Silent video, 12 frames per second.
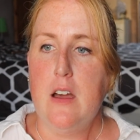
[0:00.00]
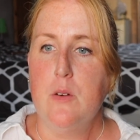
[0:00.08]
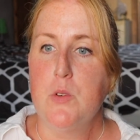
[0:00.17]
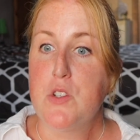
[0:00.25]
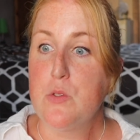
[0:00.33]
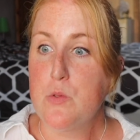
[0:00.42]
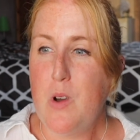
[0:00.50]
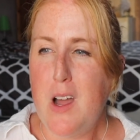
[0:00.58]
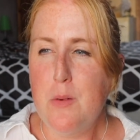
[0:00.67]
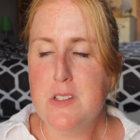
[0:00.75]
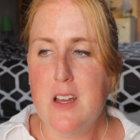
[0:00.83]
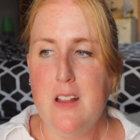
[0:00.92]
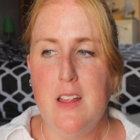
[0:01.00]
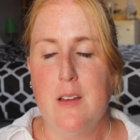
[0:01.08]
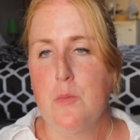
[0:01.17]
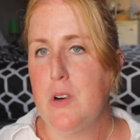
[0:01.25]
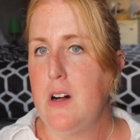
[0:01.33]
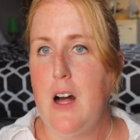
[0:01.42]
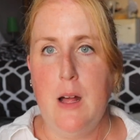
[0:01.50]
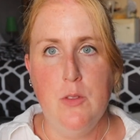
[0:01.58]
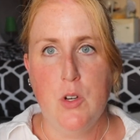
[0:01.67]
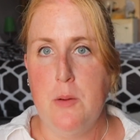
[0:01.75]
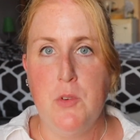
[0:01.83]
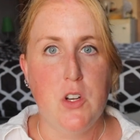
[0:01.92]
which is why I was kind of like, well,
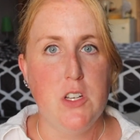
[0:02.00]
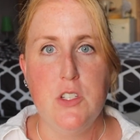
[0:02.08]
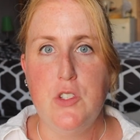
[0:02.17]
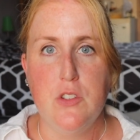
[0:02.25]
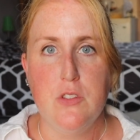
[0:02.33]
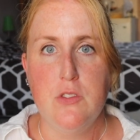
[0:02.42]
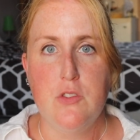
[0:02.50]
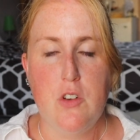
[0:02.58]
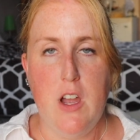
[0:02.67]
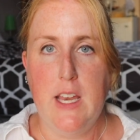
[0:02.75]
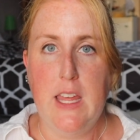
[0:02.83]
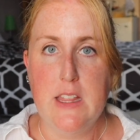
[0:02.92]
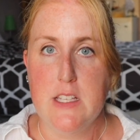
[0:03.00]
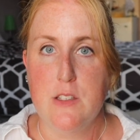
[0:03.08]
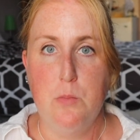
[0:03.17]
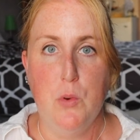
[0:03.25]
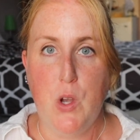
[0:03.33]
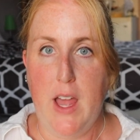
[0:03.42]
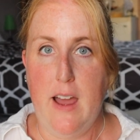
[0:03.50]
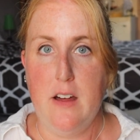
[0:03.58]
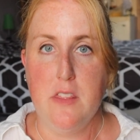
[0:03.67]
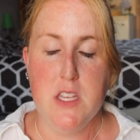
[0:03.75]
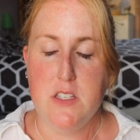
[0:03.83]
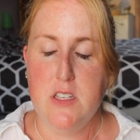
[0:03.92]
look, I'm not going to try and get this book
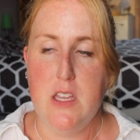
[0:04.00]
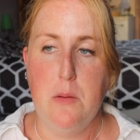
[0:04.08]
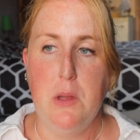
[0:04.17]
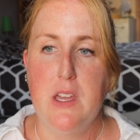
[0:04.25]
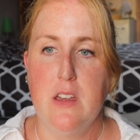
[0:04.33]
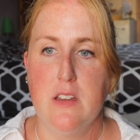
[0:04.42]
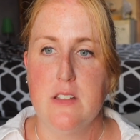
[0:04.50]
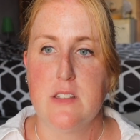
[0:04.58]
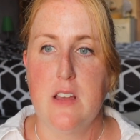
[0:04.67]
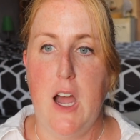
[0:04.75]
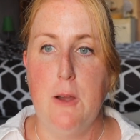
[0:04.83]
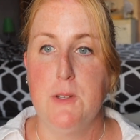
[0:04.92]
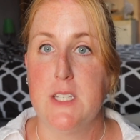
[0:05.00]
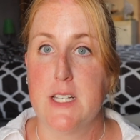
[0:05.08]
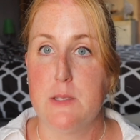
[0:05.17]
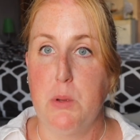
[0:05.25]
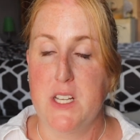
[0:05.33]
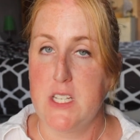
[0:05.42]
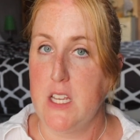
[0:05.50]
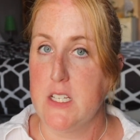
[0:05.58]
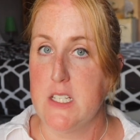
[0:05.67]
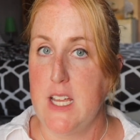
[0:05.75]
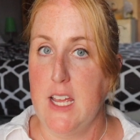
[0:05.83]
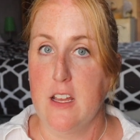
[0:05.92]
out this year, because I was expecting it
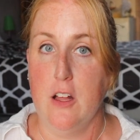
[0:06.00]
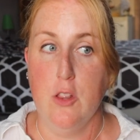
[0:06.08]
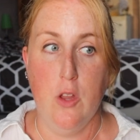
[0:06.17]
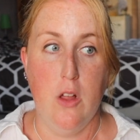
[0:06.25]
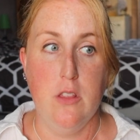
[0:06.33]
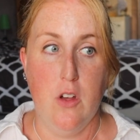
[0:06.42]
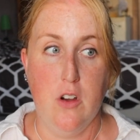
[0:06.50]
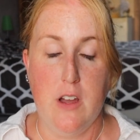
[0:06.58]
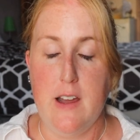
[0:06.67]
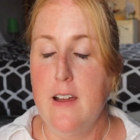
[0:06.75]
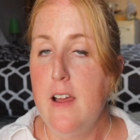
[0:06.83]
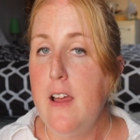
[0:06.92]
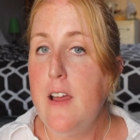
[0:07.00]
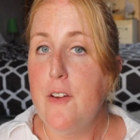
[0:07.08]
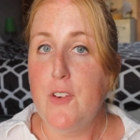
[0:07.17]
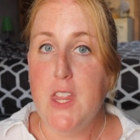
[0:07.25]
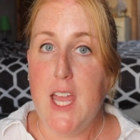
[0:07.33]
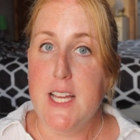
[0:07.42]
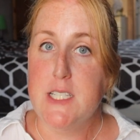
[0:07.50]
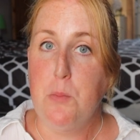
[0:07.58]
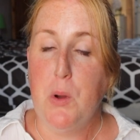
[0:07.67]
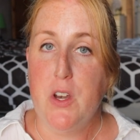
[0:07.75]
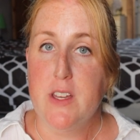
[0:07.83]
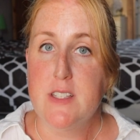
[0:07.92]
to take a lot longer for the
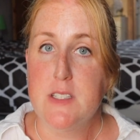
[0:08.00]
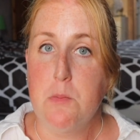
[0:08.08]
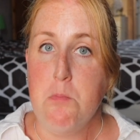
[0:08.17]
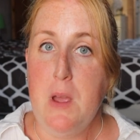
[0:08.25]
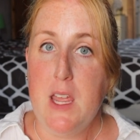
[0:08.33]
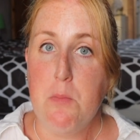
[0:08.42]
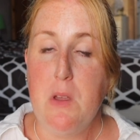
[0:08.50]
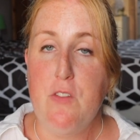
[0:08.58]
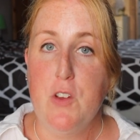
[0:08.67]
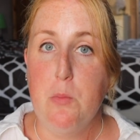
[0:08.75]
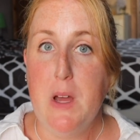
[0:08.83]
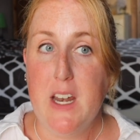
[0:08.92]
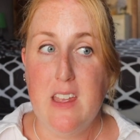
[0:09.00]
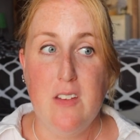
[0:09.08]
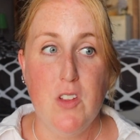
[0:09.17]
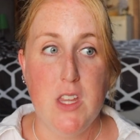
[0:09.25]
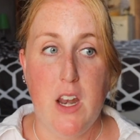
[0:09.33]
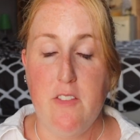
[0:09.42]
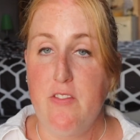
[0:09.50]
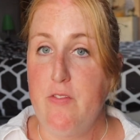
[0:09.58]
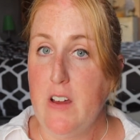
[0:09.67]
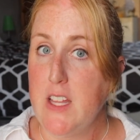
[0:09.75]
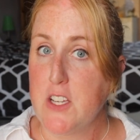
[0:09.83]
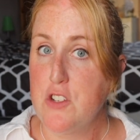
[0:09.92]
antibiotics to make me feel better, given that I
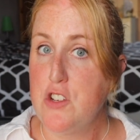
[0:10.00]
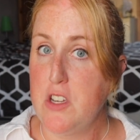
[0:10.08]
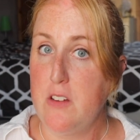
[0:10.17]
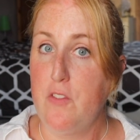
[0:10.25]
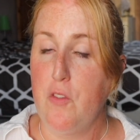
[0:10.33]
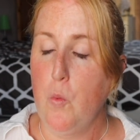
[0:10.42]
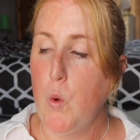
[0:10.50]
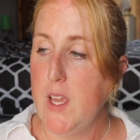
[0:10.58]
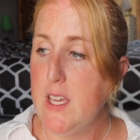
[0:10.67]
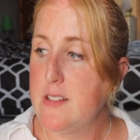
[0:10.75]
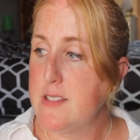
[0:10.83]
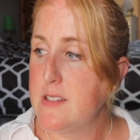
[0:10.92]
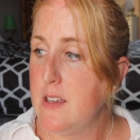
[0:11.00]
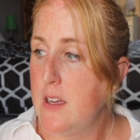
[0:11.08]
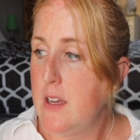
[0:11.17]
felt like shit for weeks.